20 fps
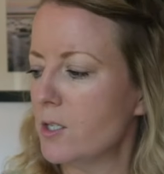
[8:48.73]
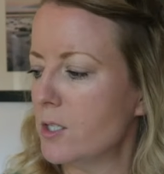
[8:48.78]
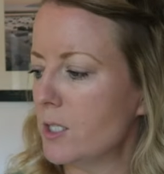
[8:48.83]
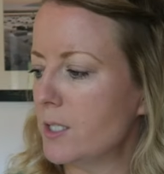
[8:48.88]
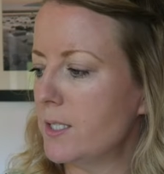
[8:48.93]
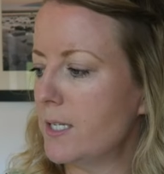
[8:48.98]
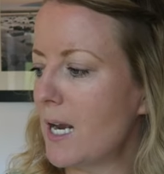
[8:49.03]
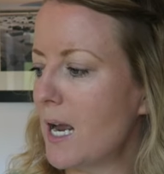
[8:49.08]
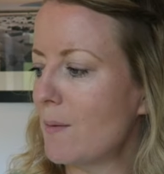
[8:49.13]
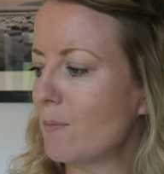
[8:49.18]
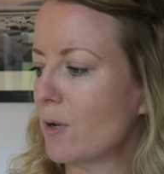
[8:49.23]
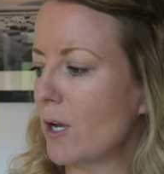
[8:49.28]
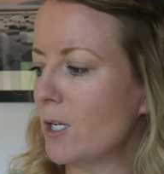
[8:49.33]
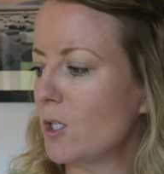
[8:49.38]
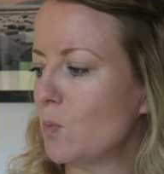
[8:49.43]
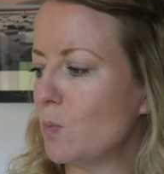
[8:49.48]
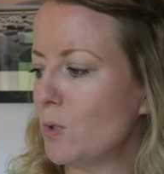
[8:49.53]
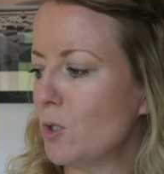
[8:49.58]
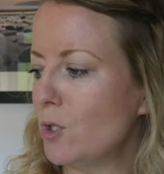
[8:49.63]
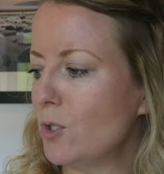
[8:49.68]
So today I'm
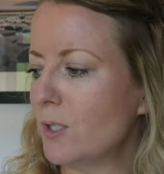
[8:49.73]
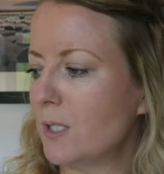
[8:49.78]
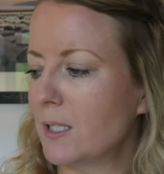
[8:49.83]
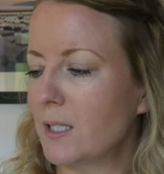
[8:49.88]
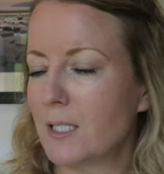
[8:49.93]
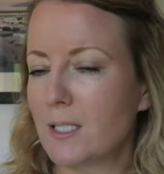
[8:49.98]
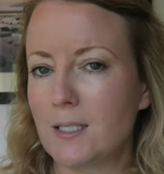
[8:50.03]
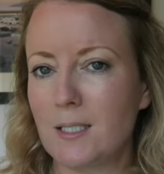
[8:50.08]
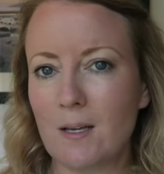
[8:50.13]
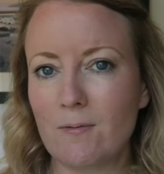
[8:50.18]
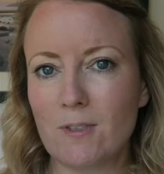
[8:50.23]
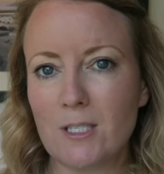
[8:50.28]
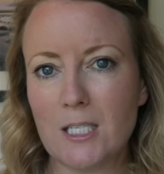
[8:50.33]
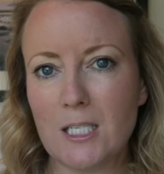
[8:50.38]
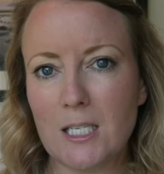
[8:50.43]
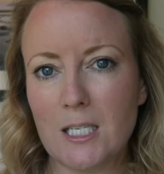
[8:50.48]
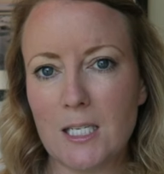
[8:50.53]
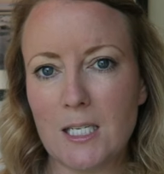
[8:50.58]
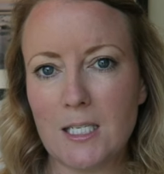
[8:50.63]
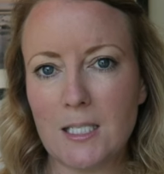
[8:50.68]
going to be using the
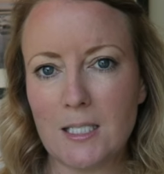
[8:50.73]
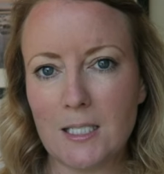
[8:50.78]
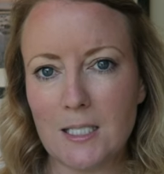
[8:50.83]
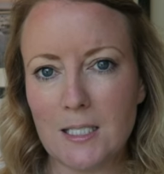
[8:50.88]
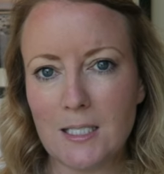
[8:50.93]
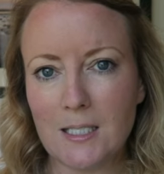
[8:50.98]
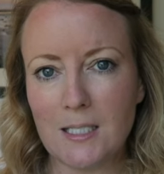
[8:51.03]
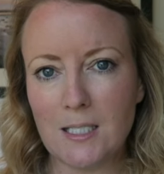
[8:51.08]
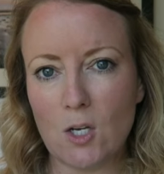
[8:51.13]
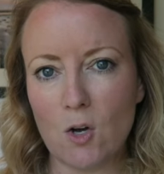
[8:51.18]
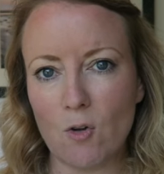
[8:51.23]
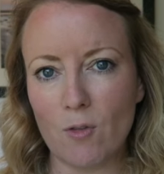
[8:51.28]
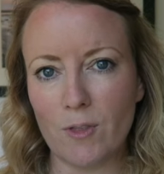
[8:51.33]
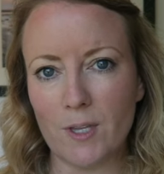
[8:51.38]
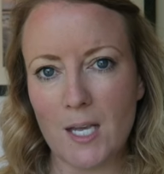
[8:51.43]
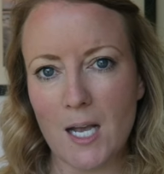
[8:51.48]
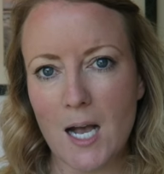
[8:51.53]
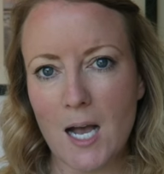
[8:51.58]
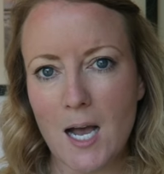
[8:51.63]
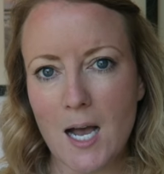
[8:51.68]
17 Easy
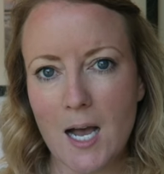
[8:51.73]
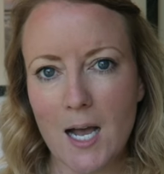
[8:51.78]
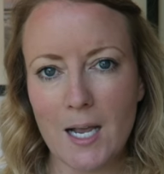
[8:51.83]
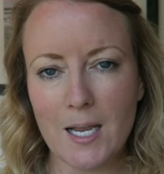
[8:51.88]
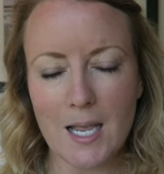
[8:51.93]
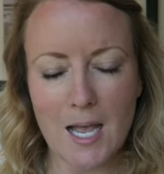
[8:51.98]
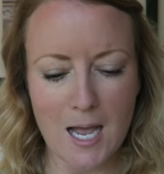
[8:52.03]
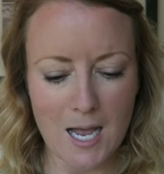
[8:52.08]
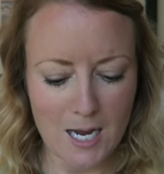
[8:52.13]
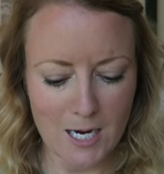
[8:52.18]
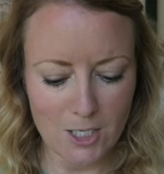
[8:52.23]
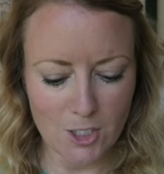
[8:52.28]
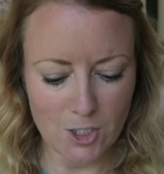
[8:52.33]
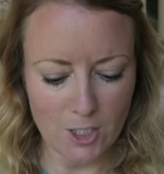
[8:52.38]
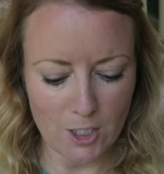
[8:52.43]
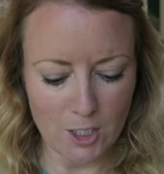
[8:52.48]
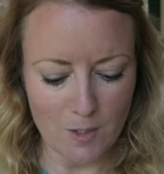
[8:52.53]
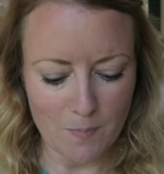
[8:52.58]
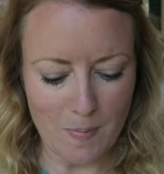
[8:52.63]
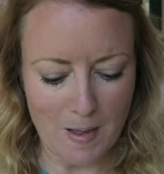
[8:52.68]
on the Eye
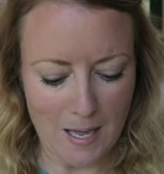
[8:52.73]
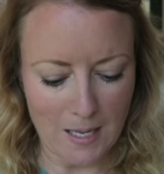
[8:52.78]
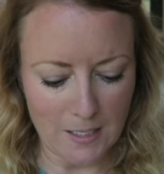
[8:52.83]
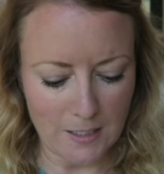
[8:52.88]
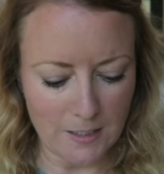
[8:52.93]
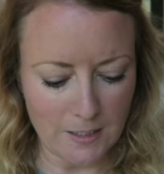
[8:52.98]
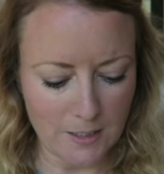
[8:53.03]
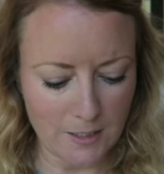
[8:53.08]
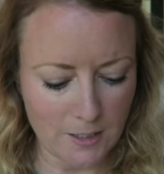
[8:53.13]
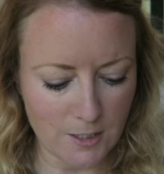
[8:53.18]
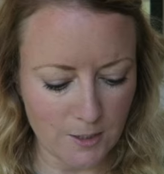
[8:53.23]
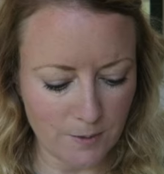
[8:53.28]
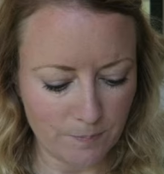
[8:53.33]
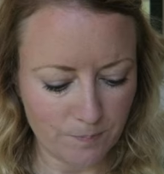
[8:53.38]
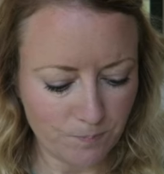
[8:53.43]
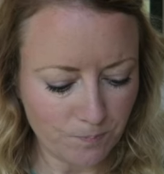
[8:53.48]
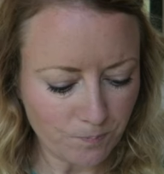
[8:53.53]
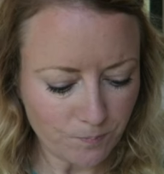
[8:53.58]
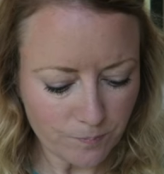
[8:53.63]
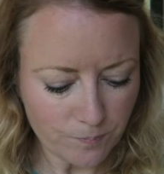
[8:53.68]
eyeshadow palette.